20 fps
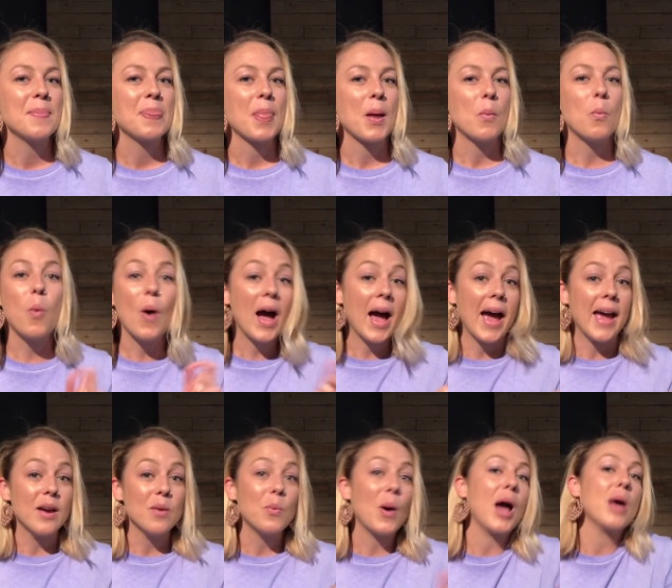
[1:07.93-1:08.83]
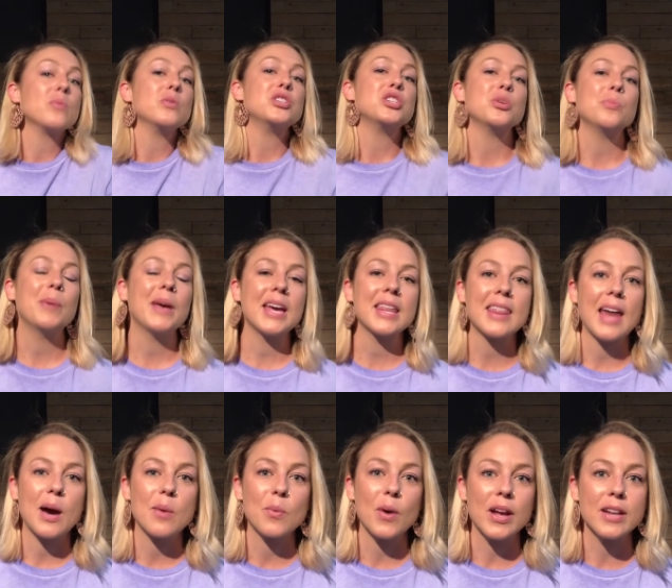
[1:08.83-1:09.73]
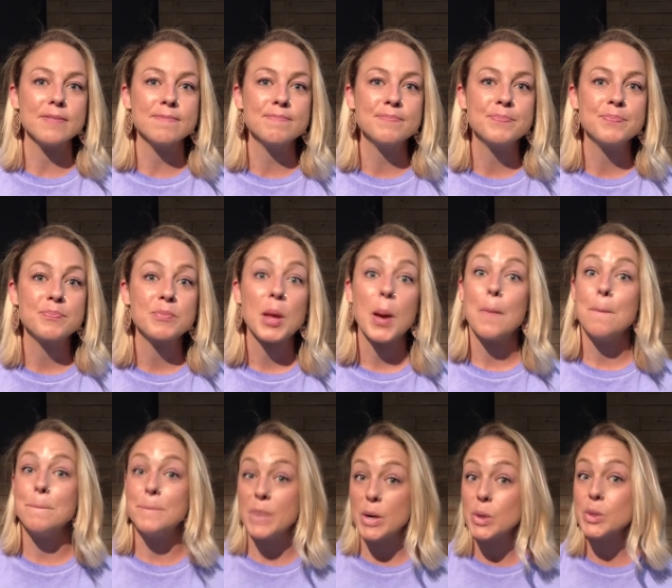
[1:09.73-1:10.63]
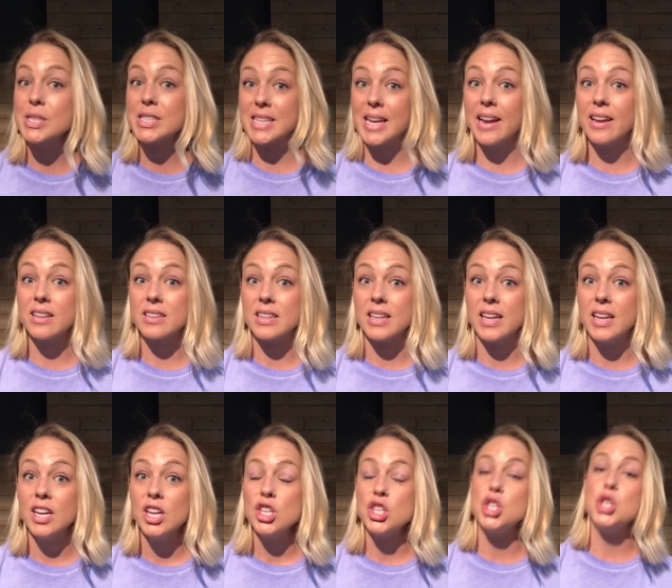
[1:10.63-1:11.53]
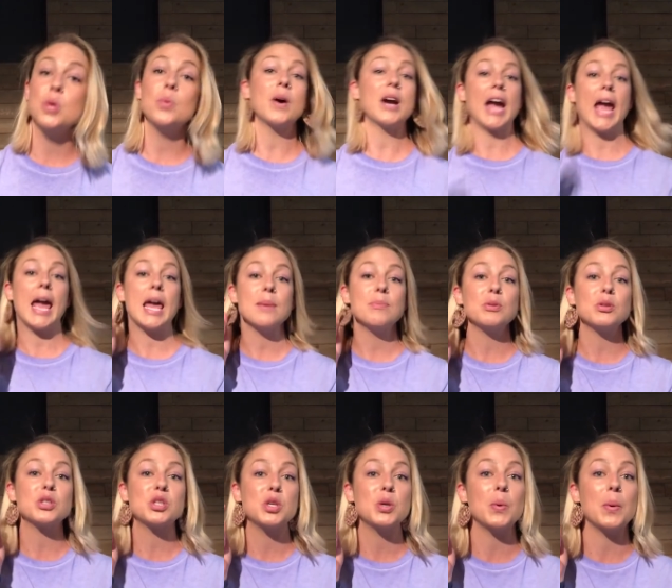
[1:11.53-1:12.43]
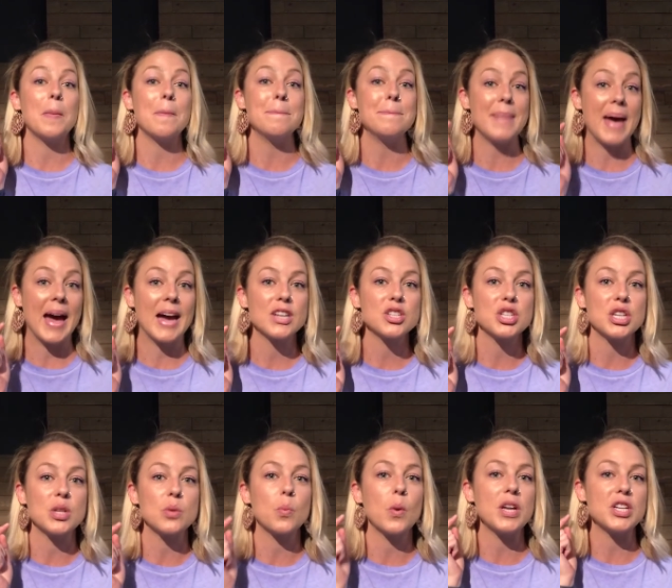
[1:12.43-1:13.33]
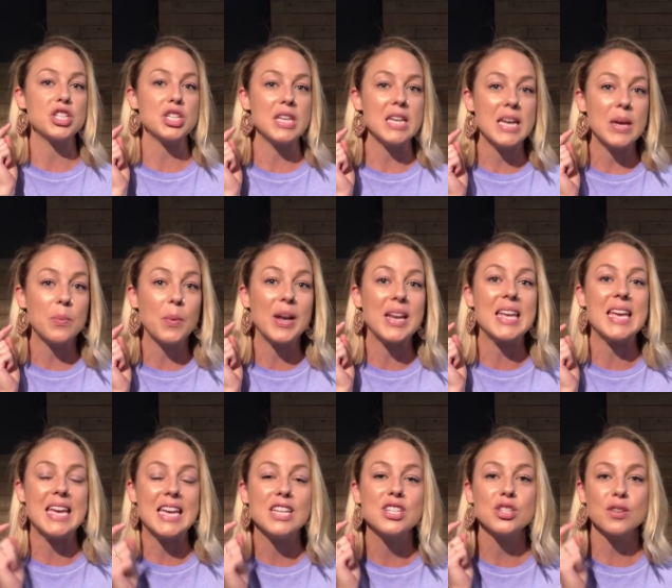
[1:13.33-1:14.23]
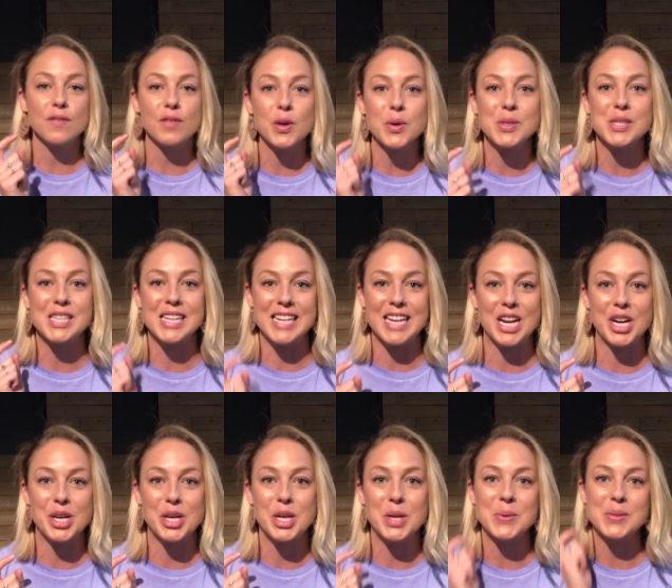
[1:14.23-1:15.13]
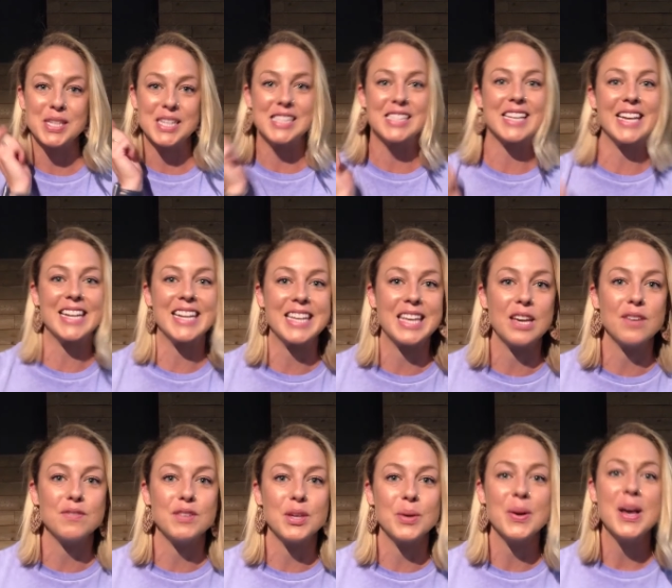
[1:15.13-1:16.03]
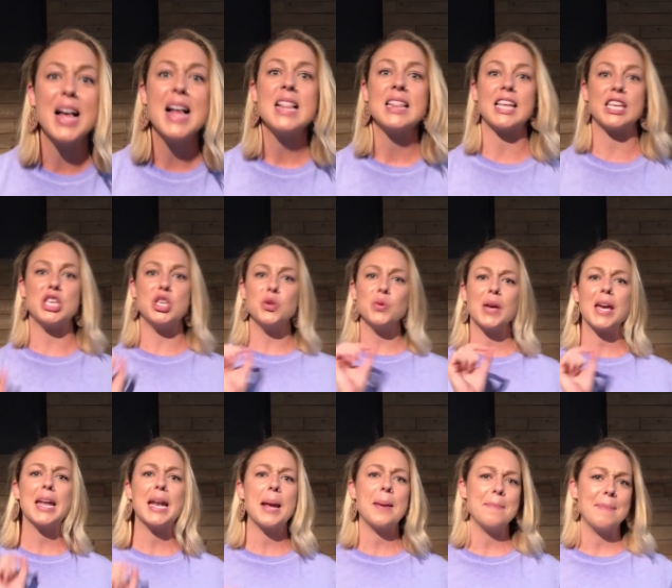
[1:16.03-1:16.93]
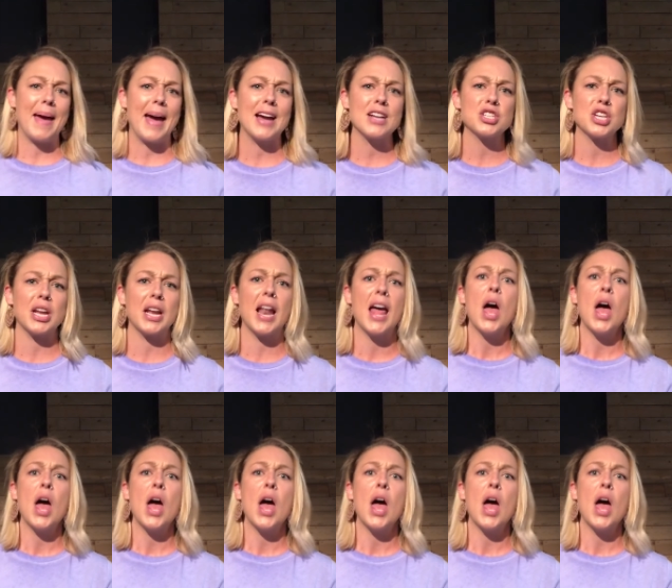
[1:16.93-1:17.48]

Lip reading: Why? Why would you pick that one? Most likely, you are able to imagine what each of those scenarios is going to give you. Like, you can imagine